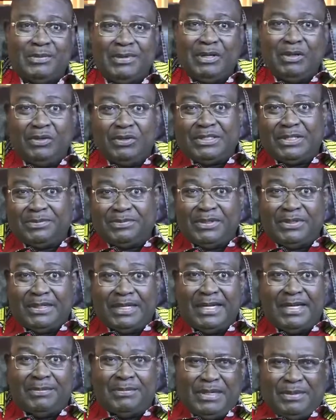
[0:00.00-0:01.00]
about Luke chapter
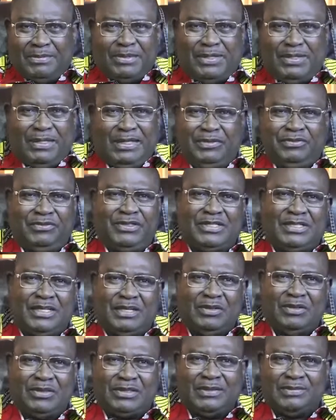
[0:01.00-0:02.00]
9, but I'm still interested
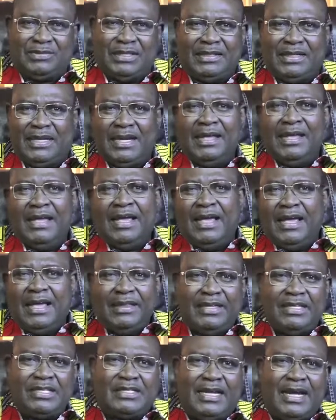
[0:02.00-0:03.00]
in Luke chapter 9.
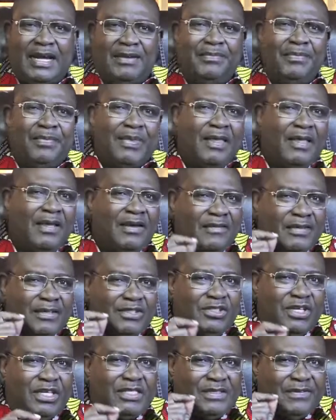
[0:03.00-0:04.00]
And this time,
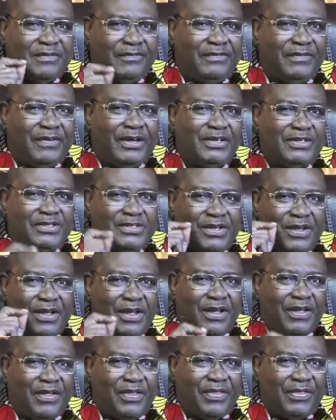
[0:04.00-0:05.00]
just verse
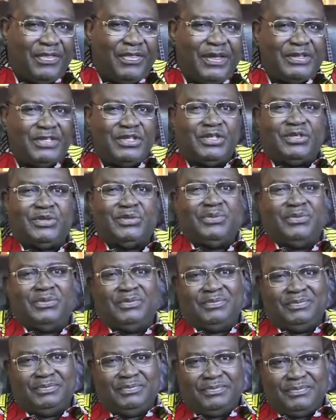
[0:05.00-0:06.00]
32.
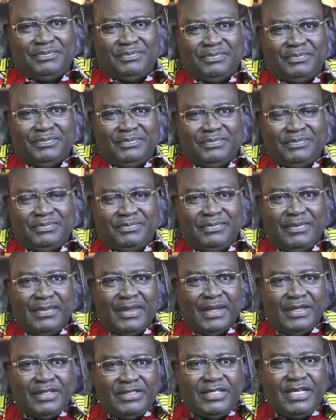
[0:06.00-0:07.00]

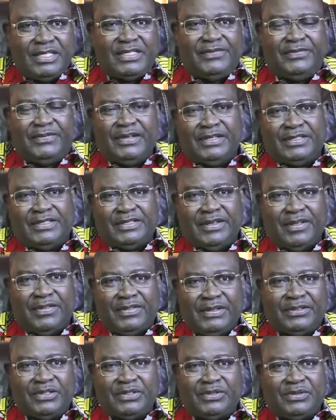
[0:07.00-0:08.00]
Just verse
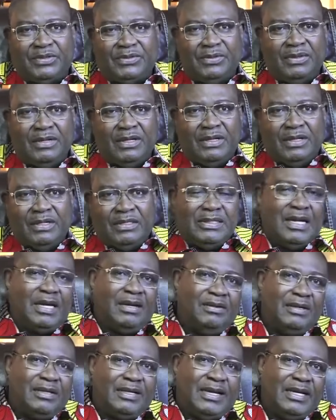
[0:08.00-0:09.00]
32.
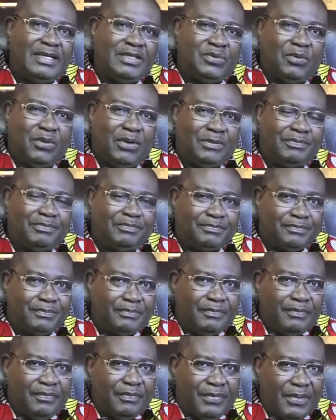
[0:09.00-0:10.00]
Now, guess what?
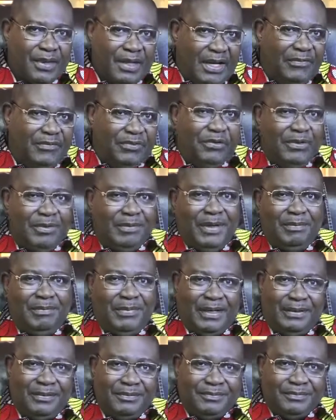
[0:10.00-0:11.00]
If you
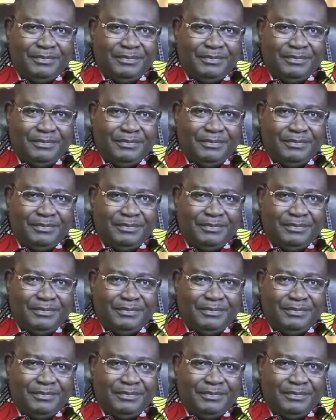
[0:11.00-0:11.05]
remember,